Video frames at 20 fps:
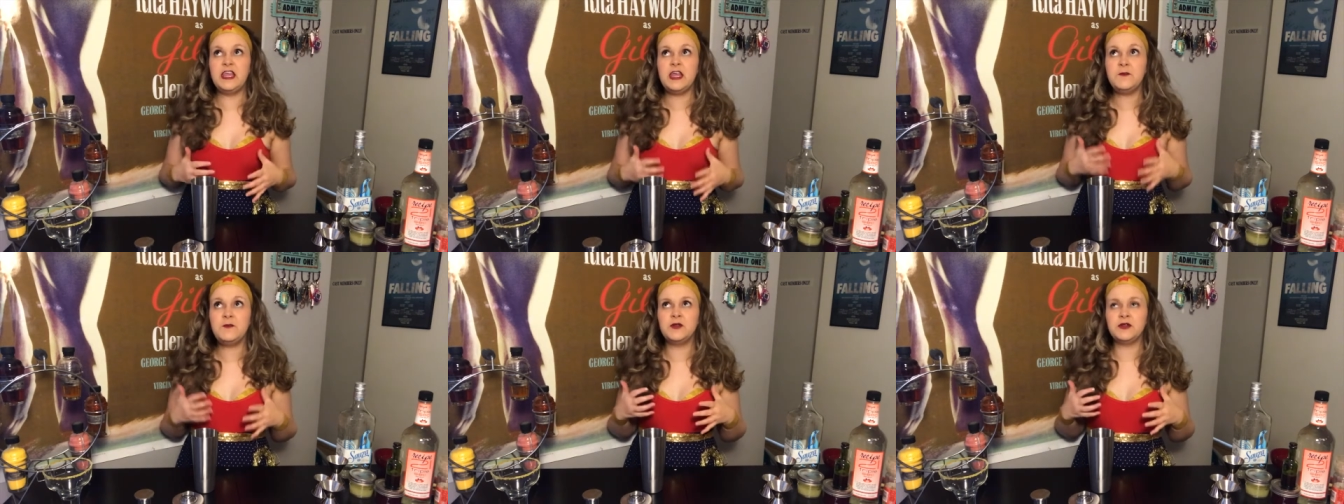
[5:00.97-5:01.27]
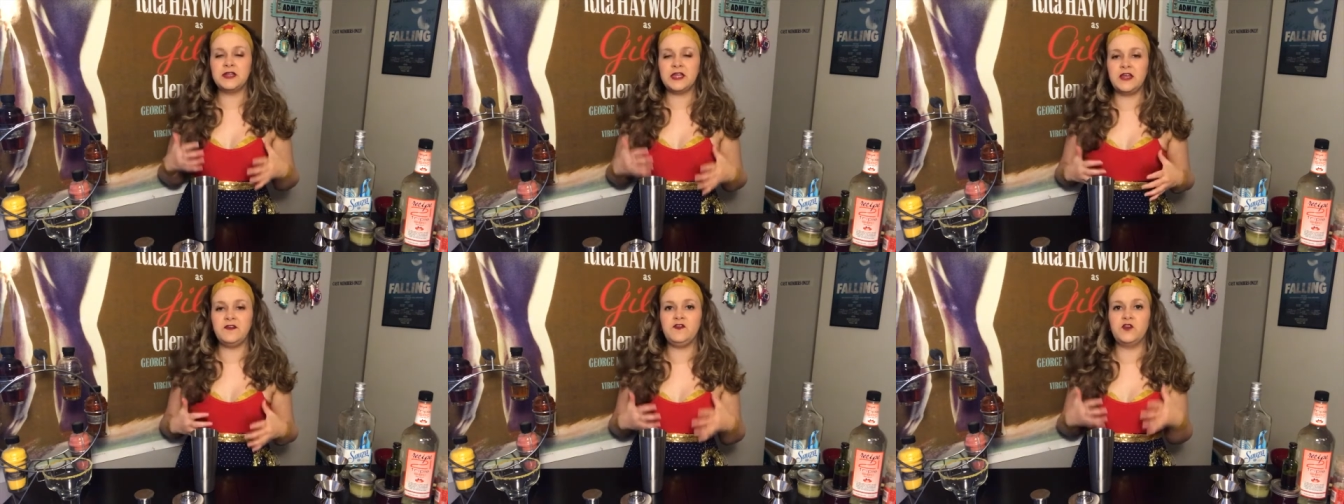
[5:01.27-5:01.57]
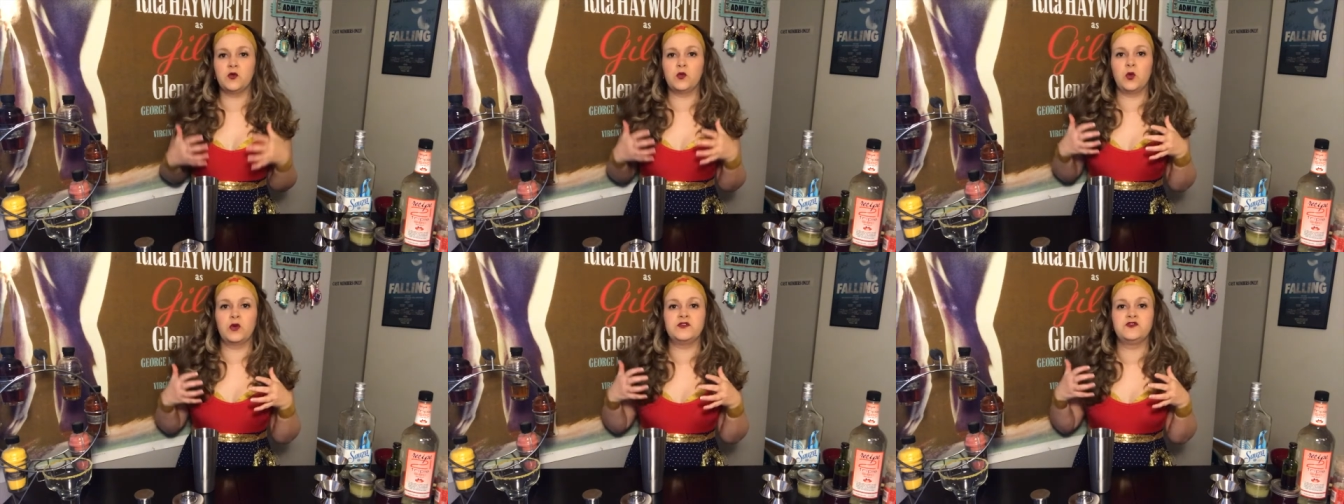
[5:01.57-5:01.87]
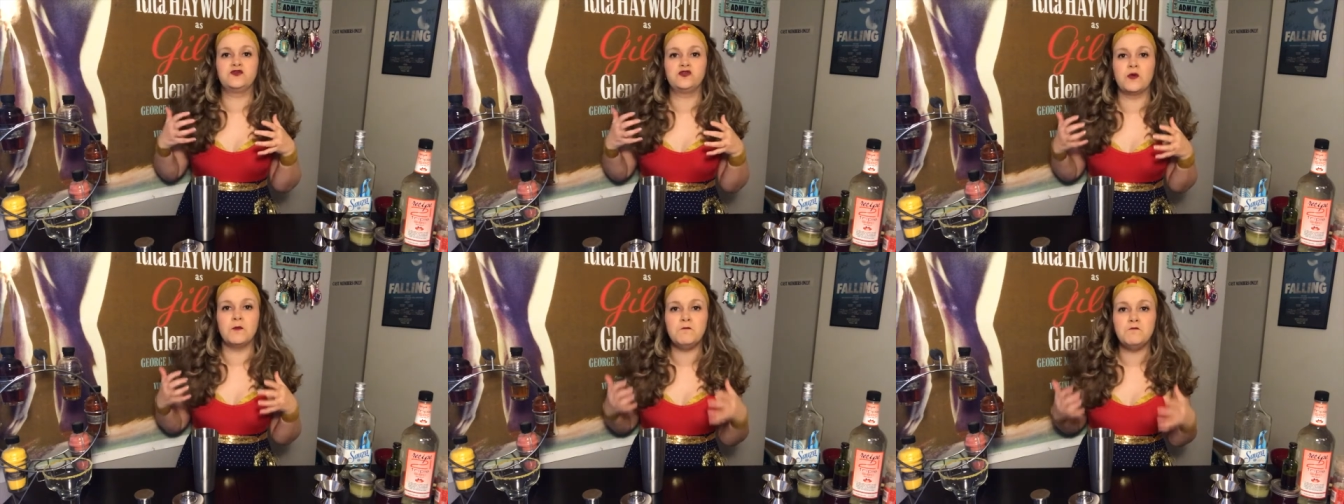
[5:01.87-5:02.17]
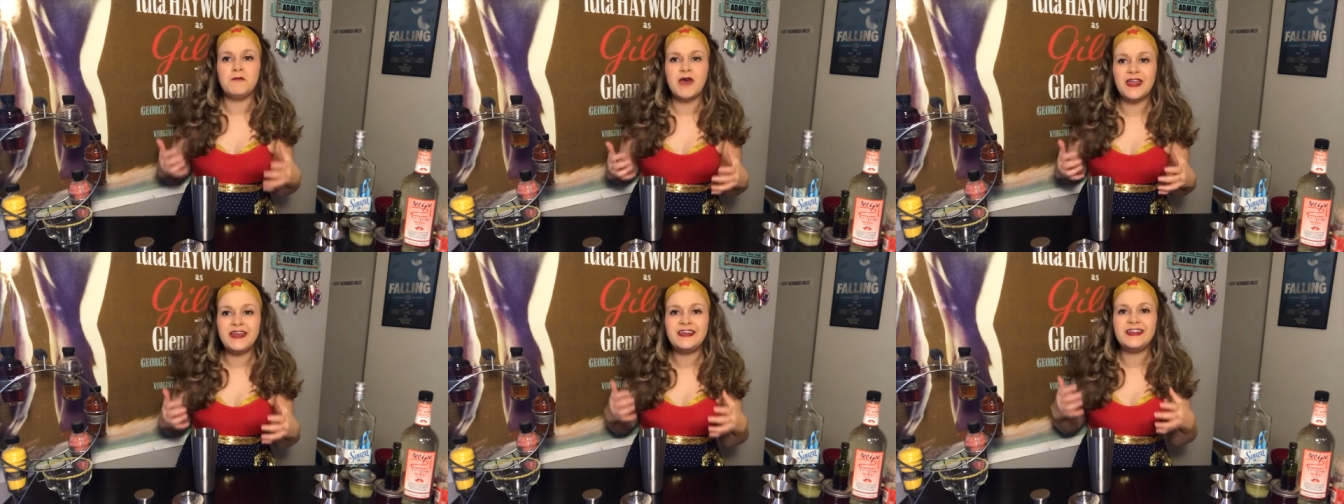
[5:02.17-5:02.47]
he believed there was
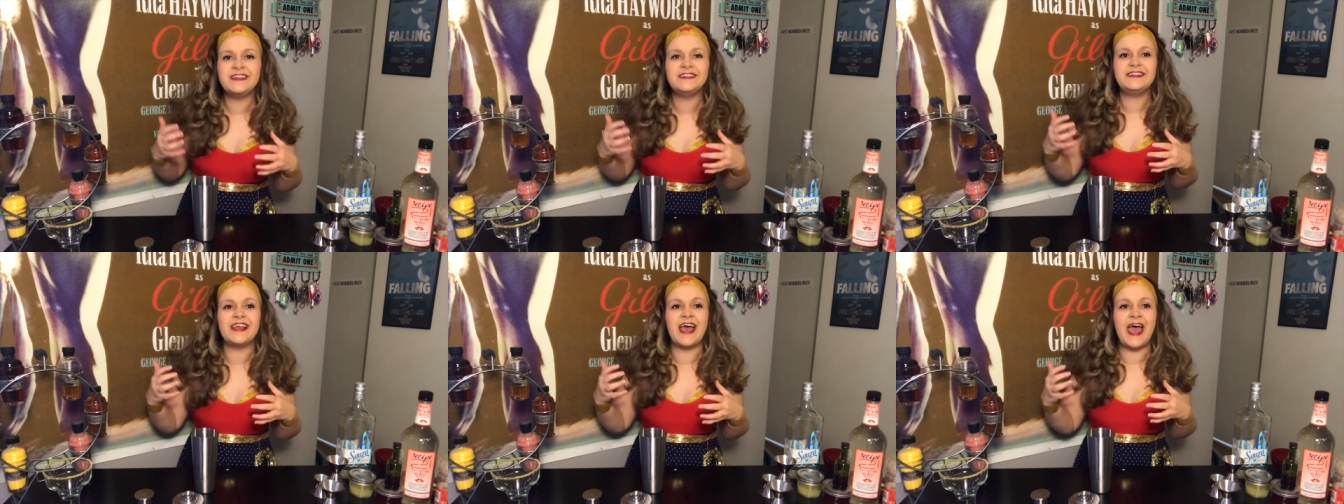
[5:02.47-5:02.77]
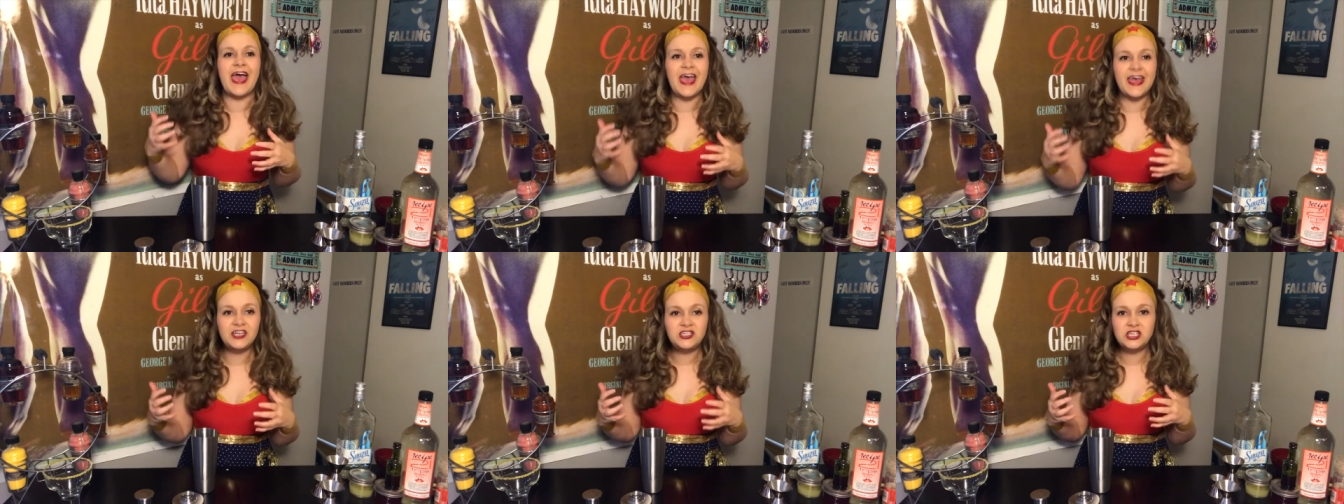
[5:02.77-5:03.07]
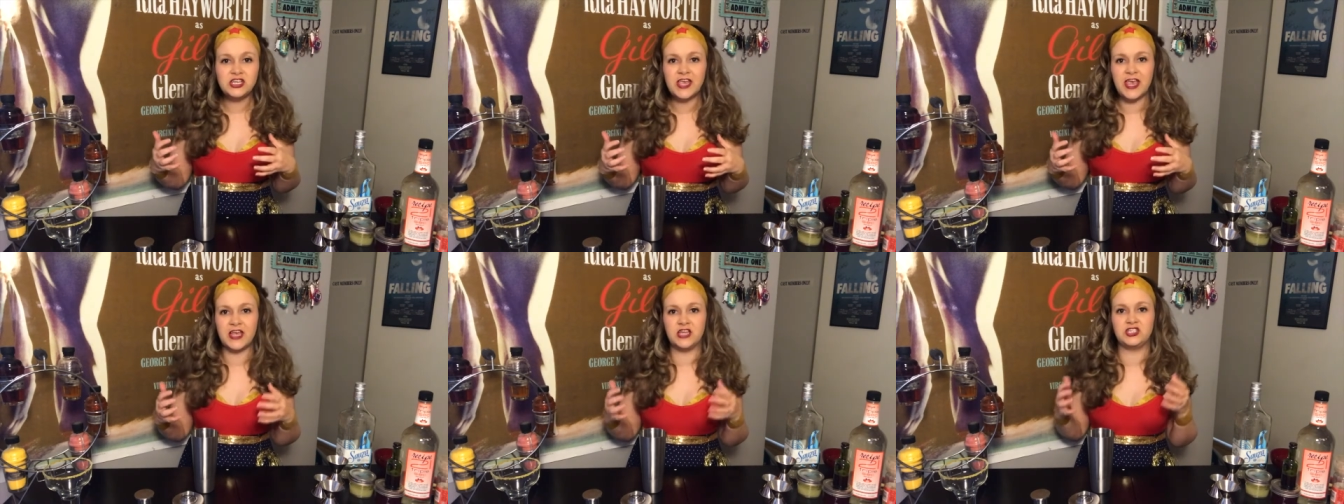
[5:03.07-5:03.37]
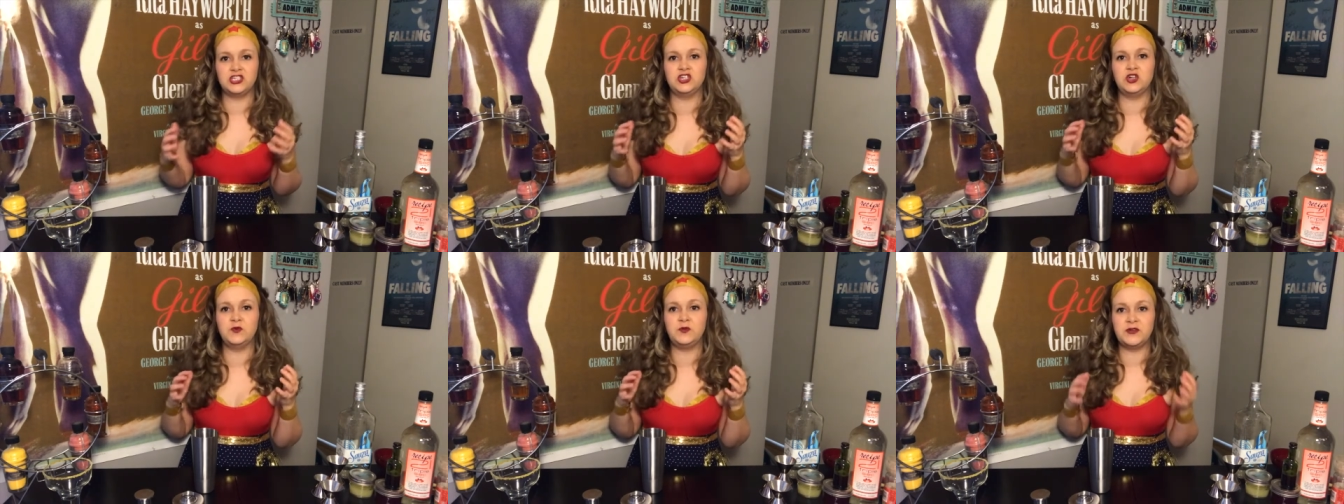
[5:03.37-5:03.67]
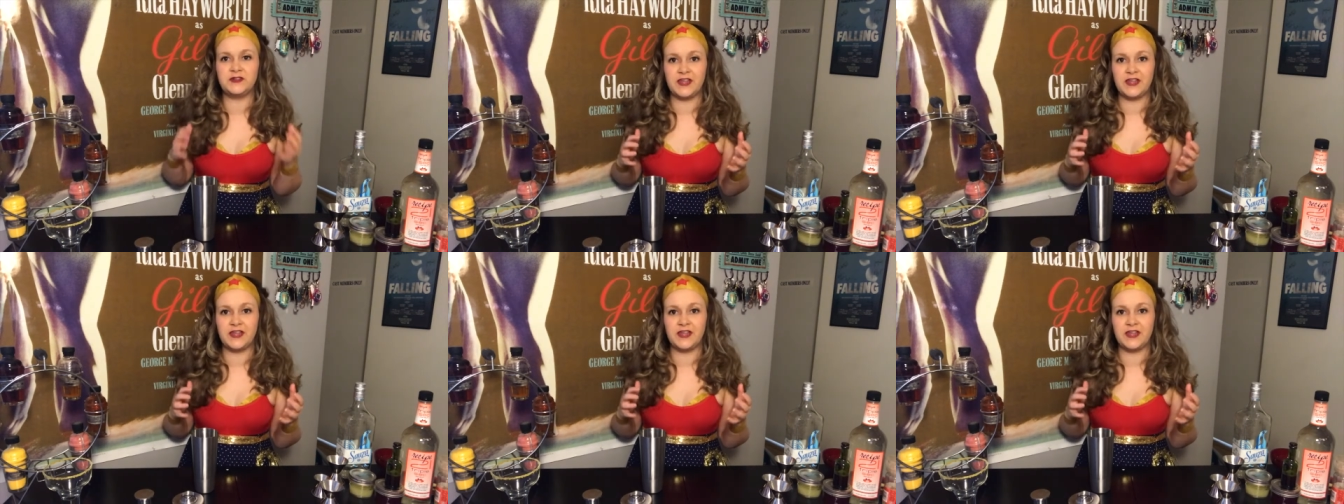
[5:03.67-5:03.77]
tremendous educational